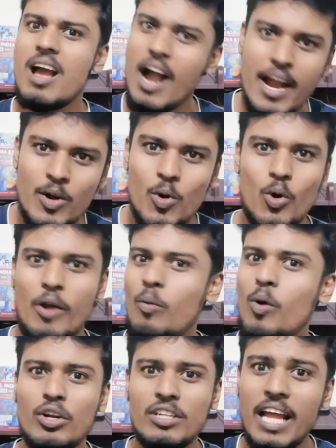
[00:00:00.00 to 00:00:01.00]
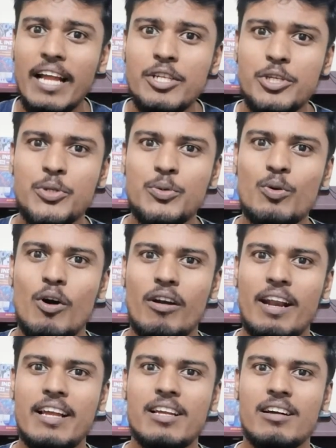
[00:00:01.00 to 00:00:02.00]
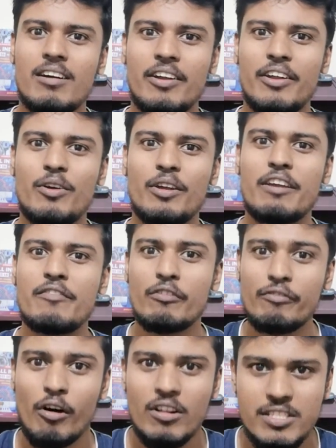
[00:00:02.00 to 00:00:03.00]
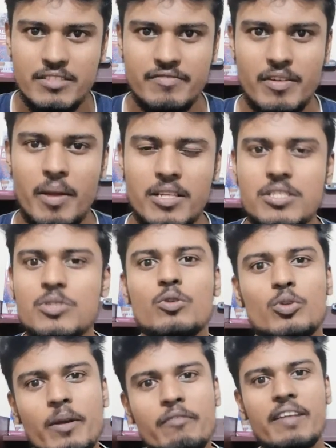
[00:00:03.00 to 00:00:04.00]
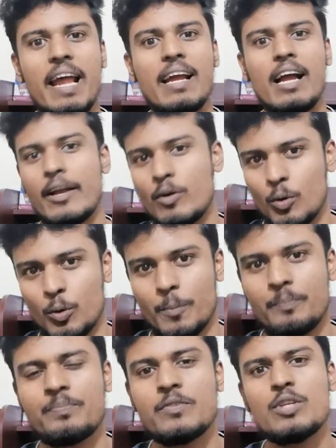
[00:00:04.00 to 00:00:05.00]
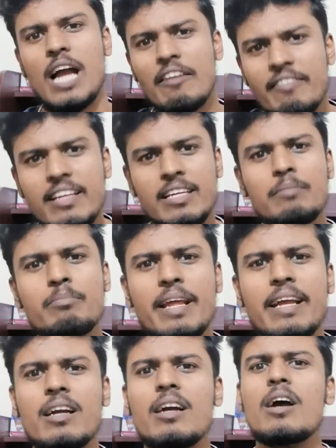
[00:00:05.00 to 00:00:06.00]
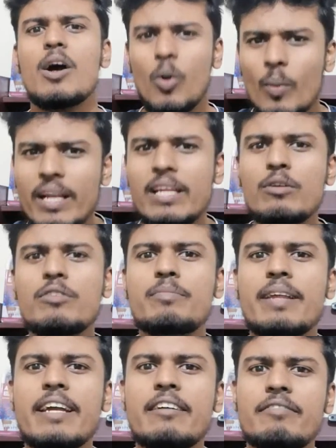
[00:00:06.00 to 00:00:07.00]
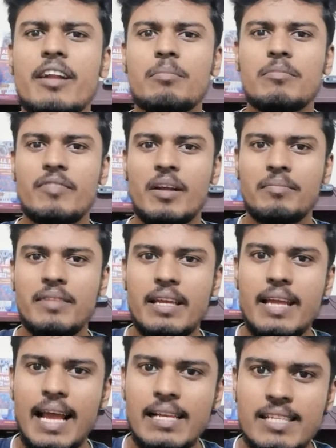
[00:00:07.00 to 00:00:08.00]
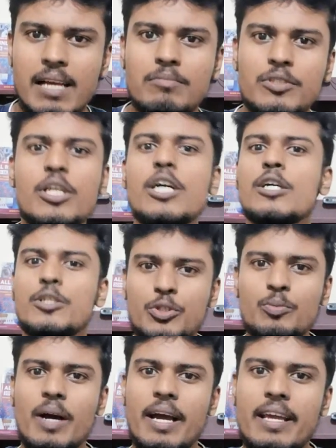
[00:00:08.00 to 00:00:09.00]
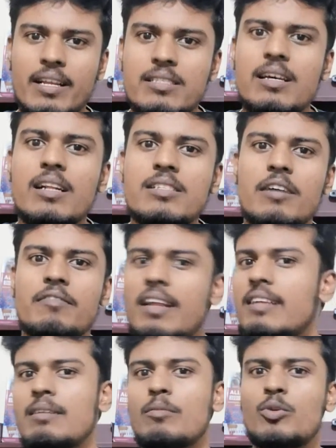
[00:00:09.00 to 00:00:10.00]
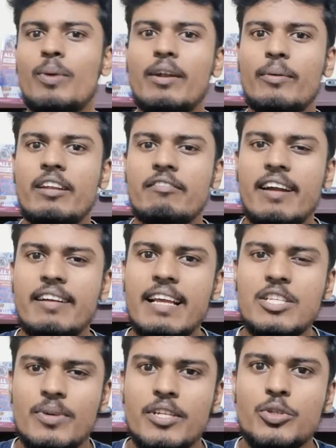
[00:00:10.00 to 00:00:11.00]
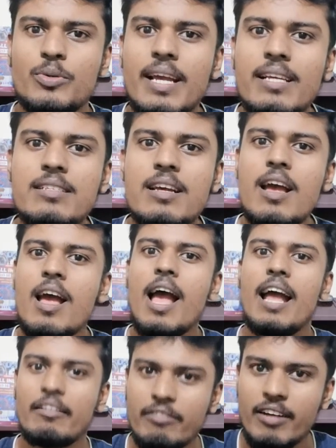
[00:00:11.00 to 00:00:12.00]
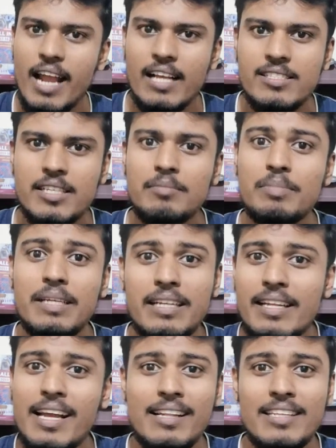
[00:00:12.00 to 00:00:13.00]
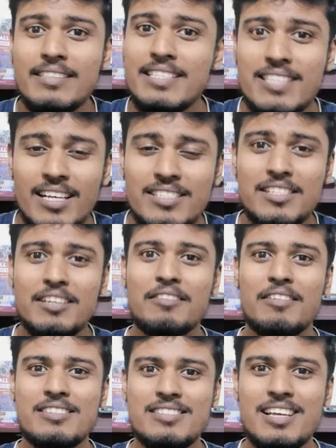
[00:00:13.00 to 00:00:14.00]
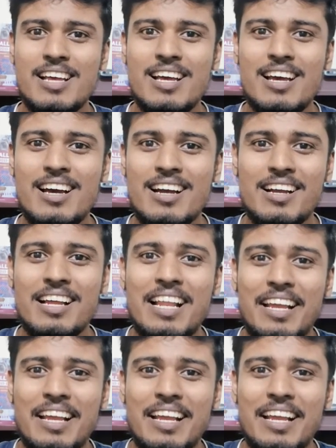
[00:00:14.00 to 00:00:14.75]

I don't know, I don't want to lie to you or give you false information. So to be frank, I don't know. I've taken a break, a very good break from the exams to my results of someone 25 days, 22 days, and I've relaxed completely. And the disaster was, on